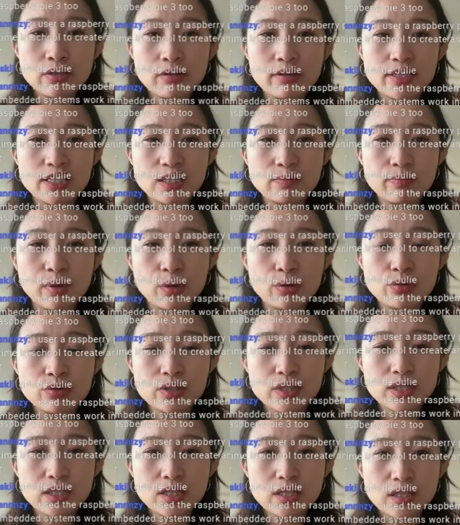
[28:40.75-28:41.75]
are
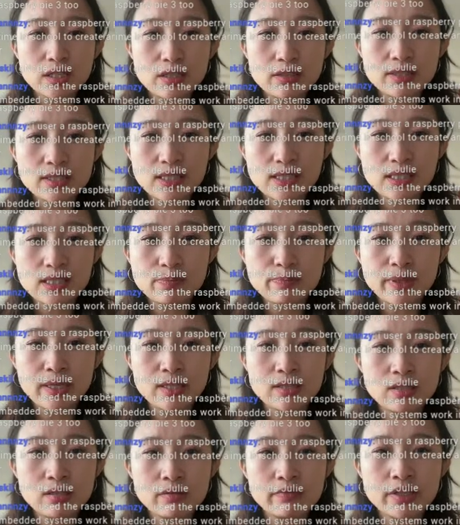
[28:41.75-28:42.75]
exposed, you see these
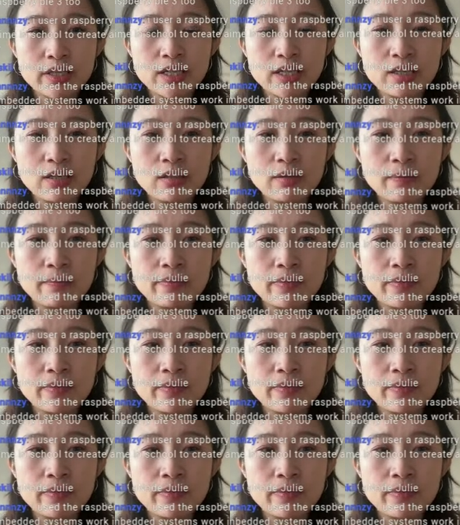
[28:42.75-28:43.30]
pins over here,